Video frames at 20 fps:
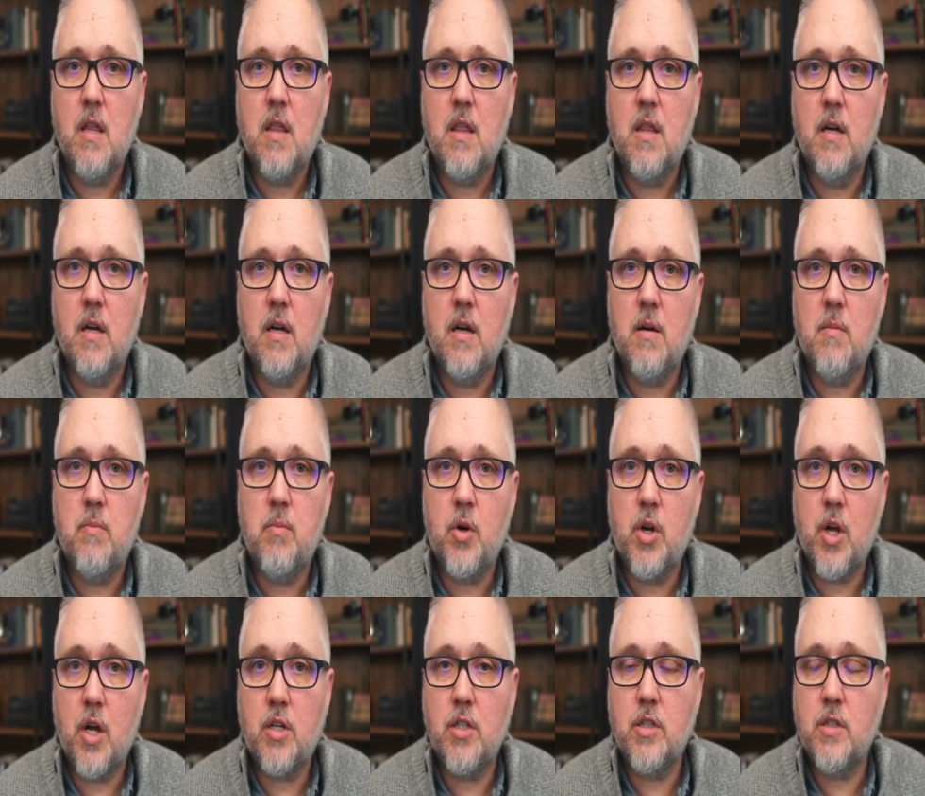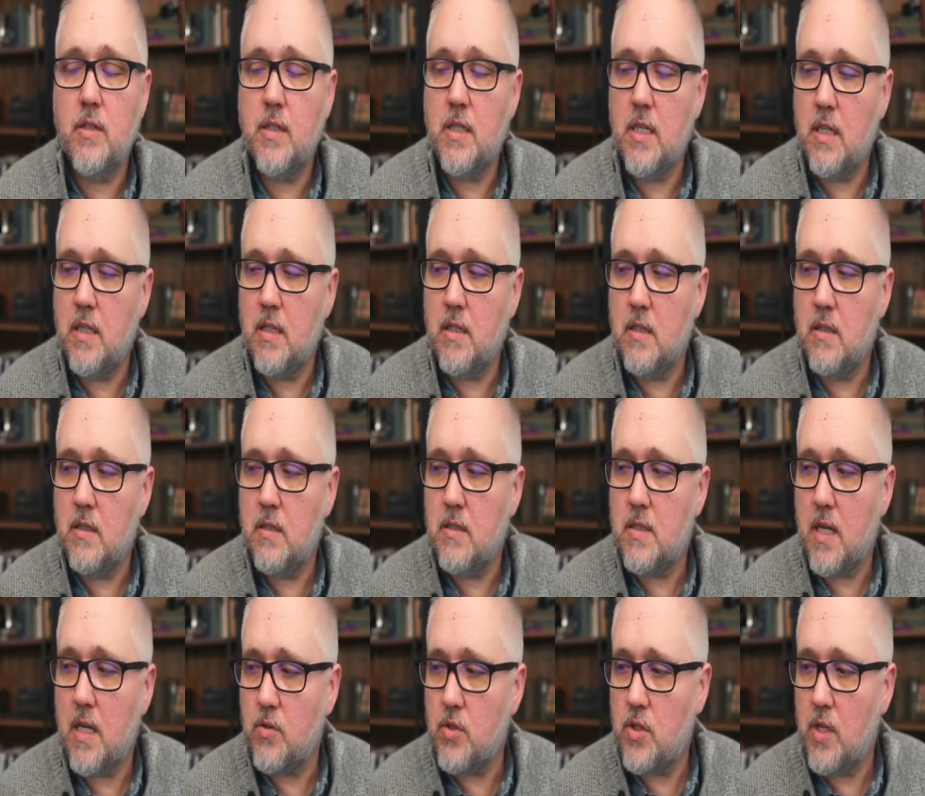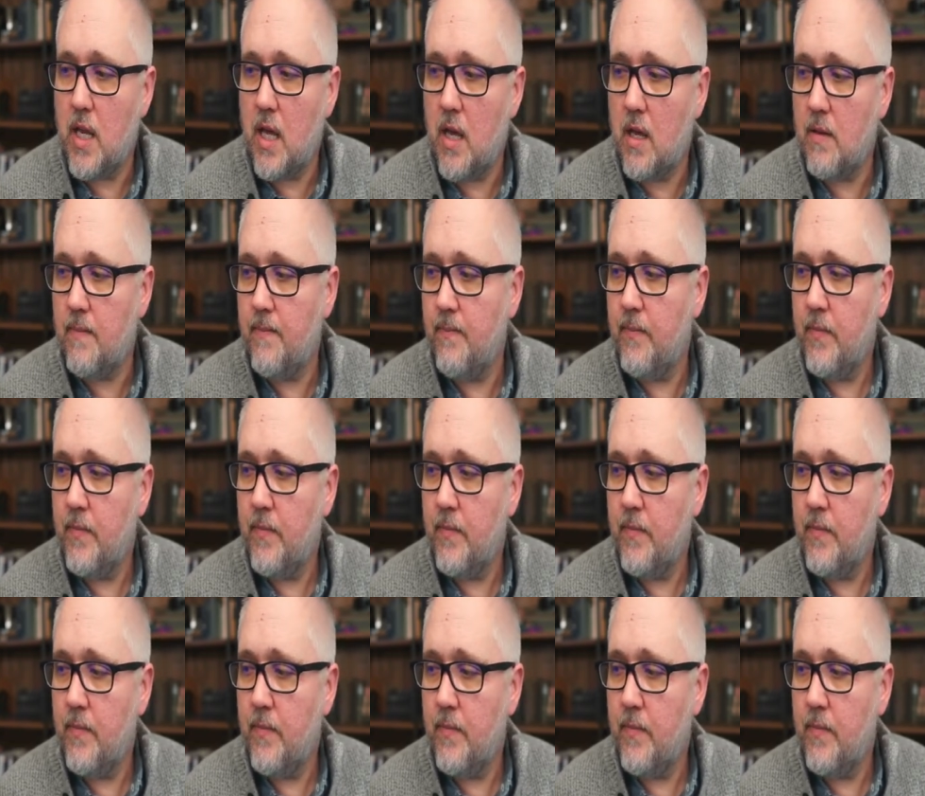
the production in South Sudan.